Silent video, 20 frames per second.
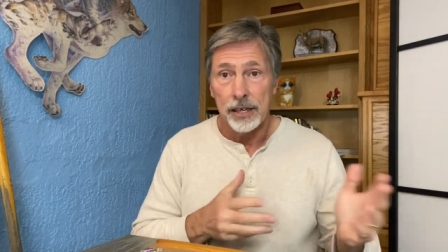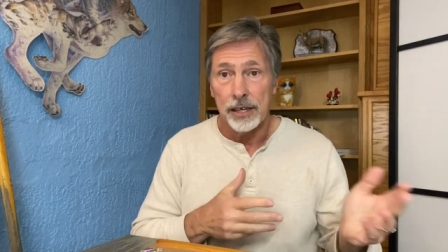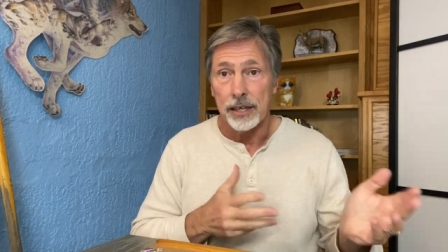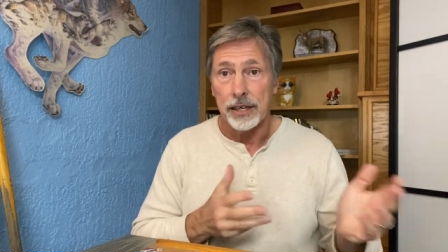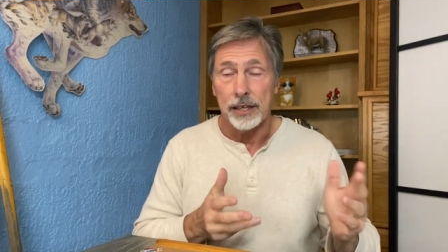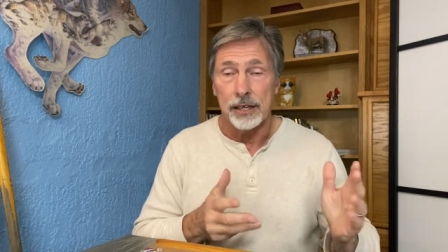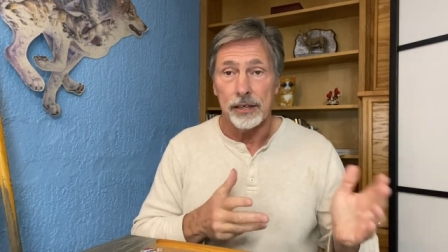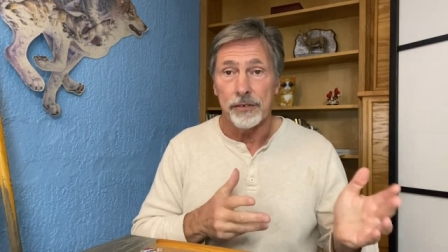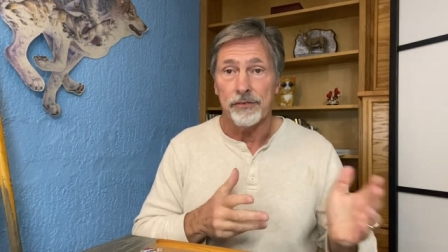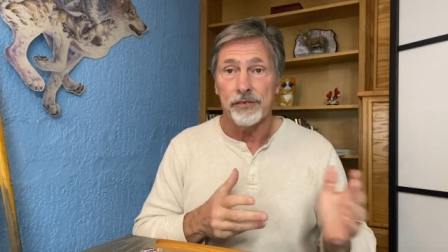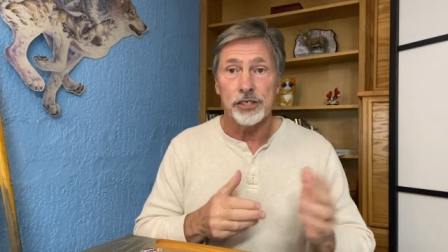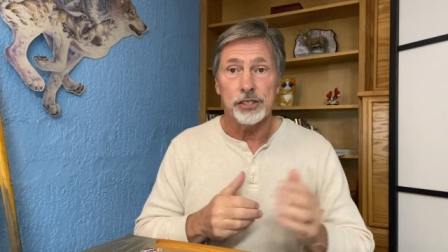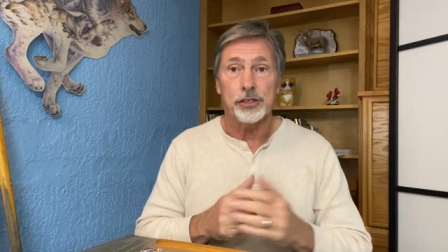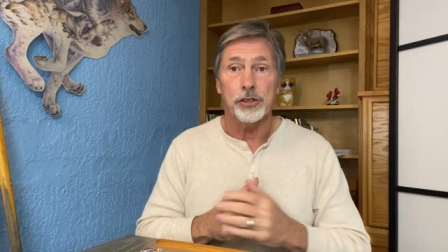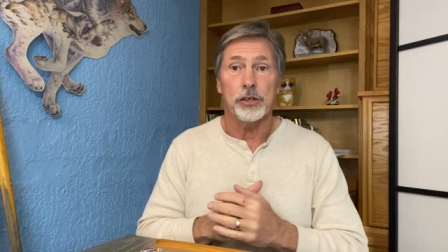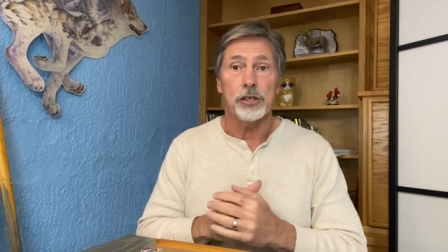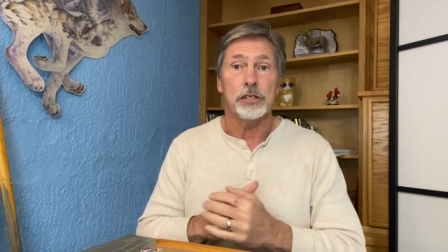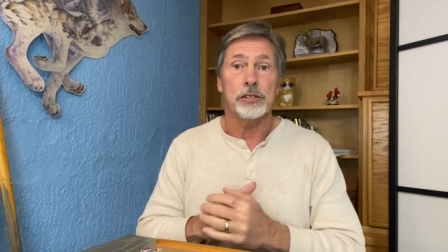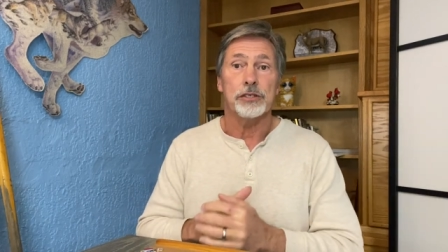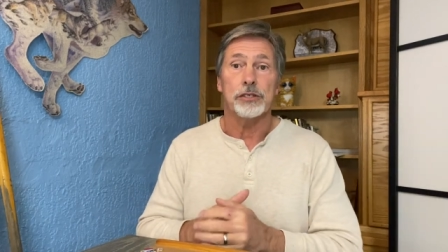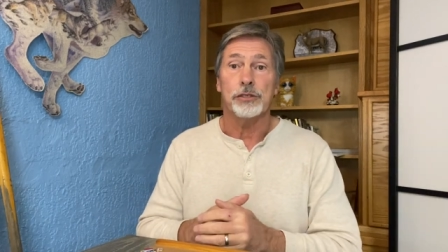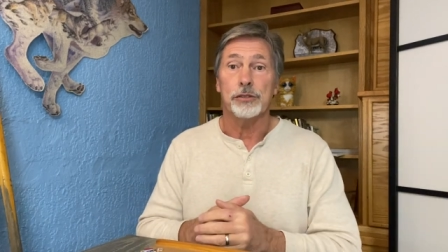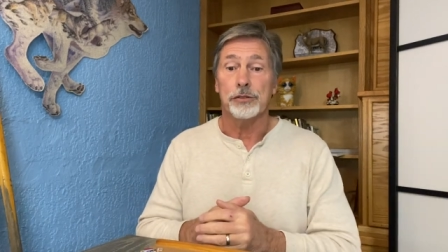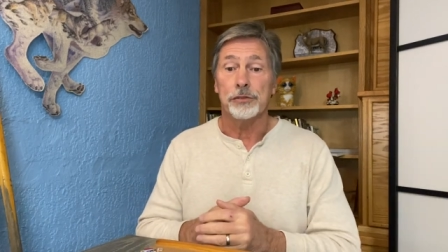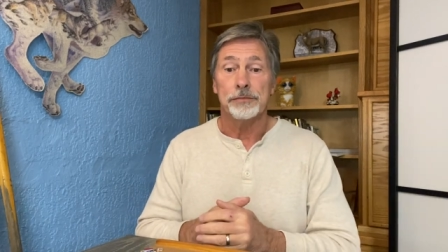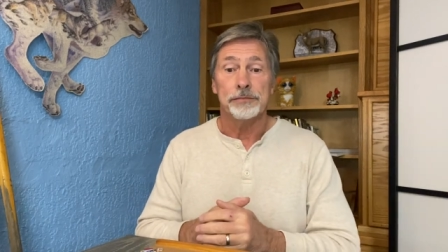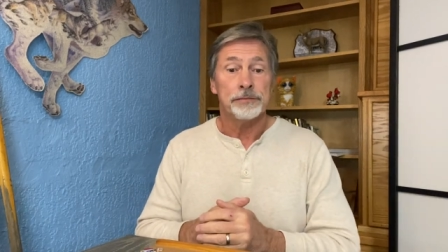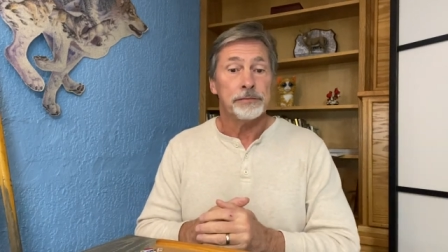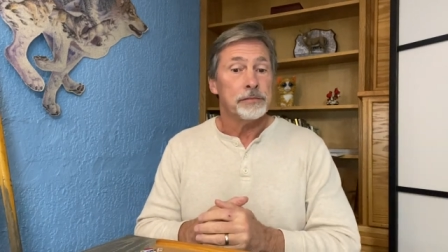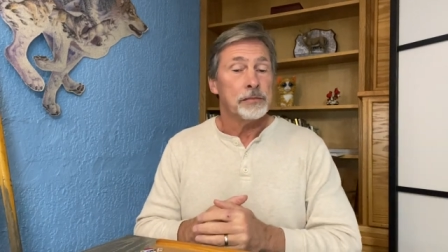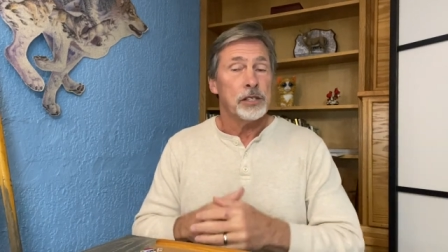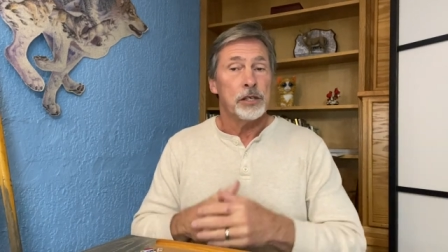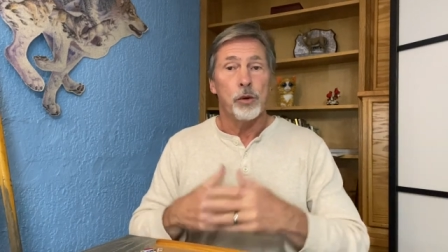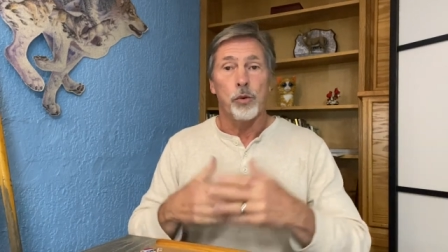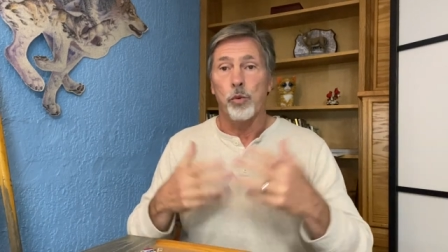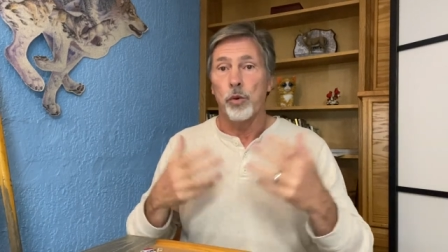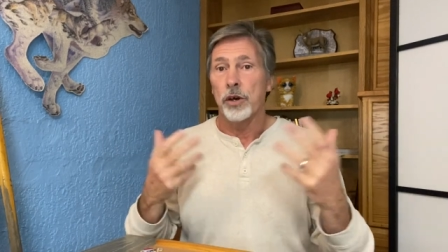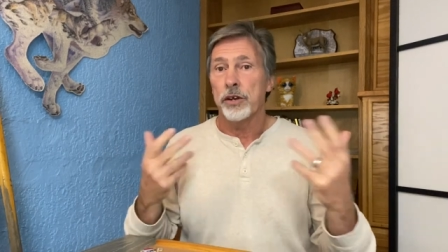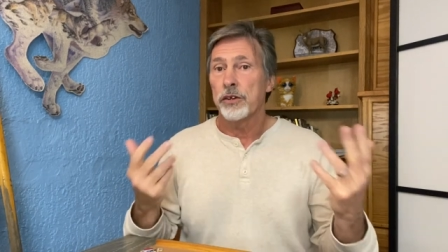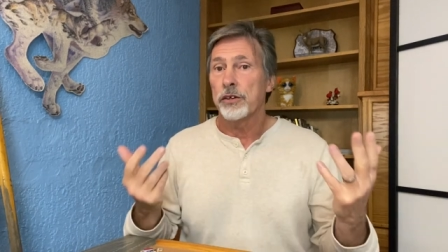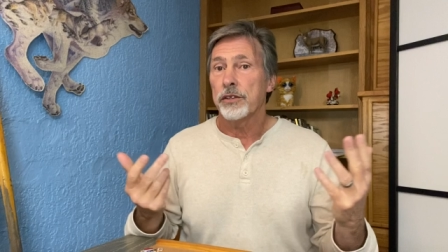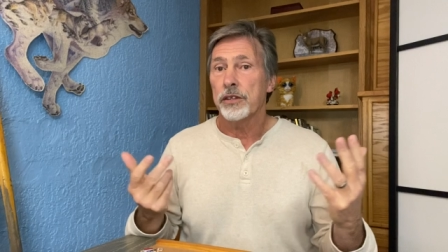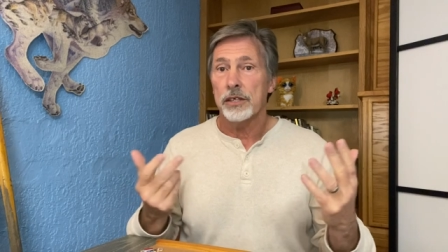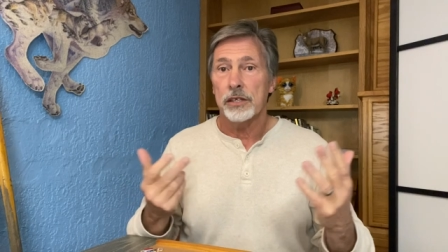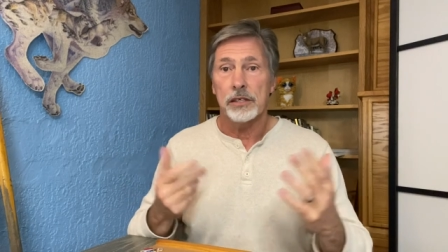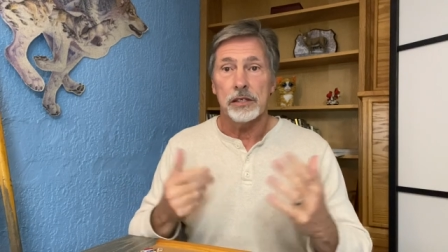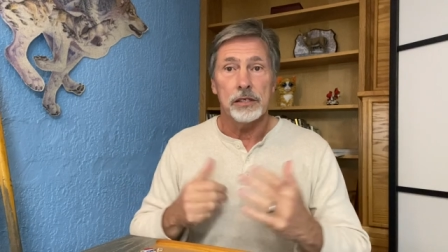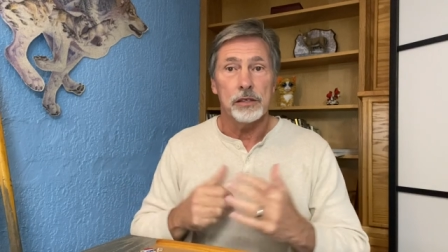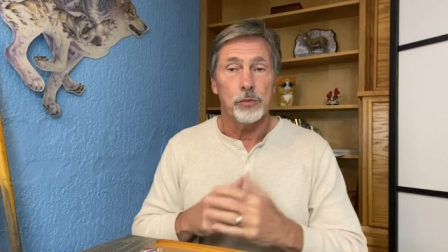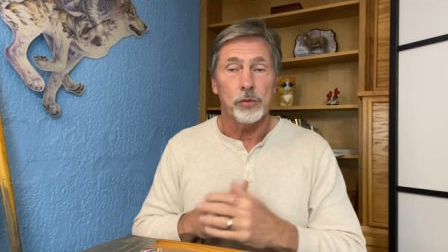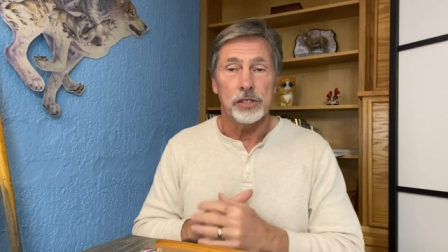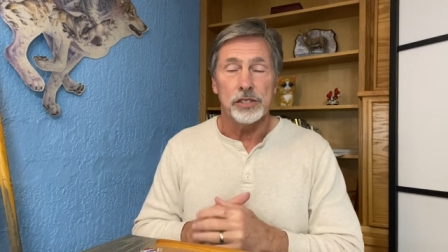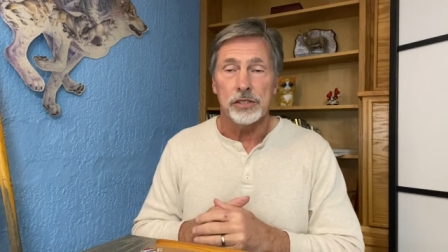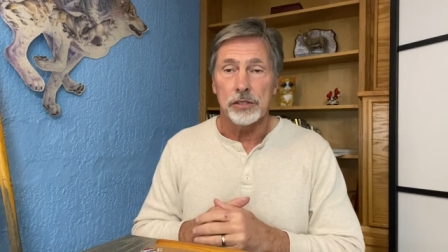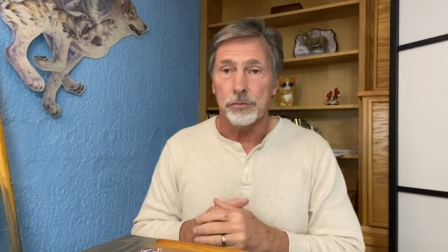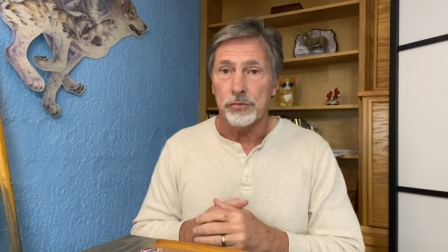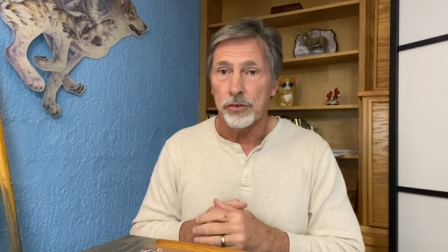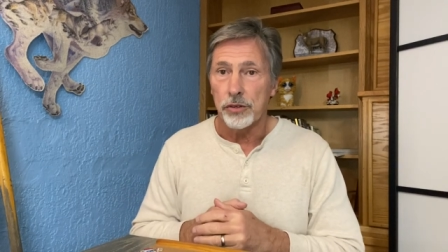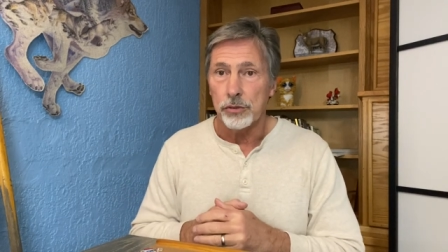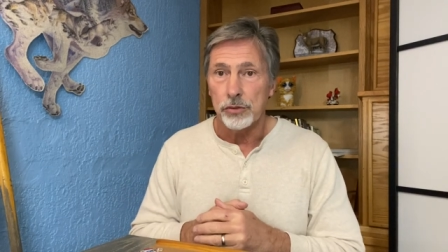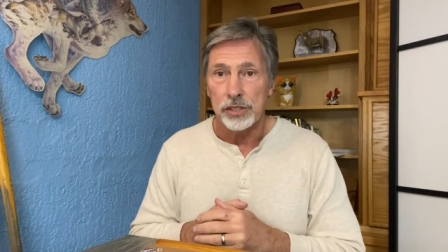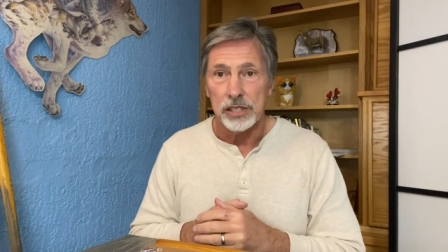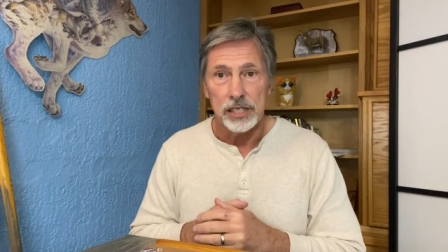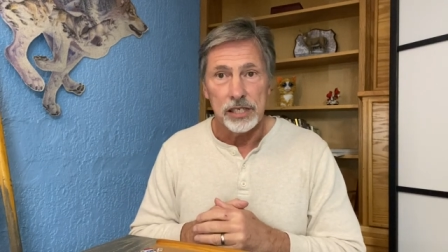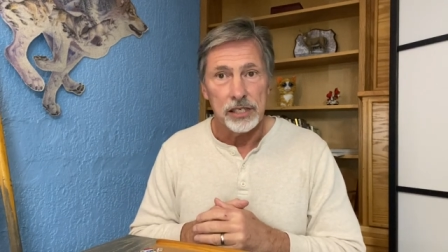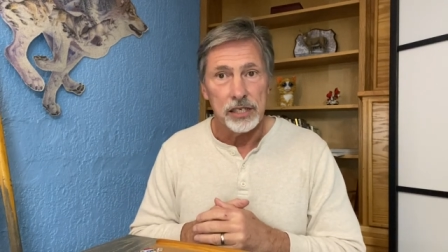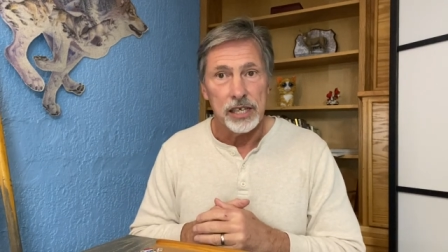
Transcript: uh, fish oil to what are the what's the protein,